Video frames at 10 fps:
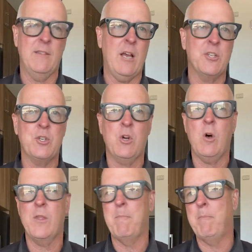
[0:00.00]
They also
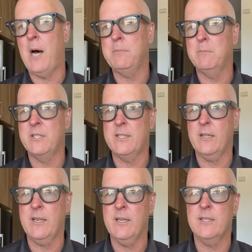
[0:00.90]
call them Papal
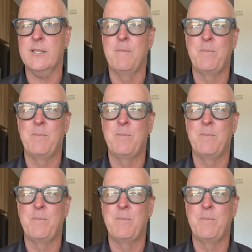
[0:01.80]
Basilicas.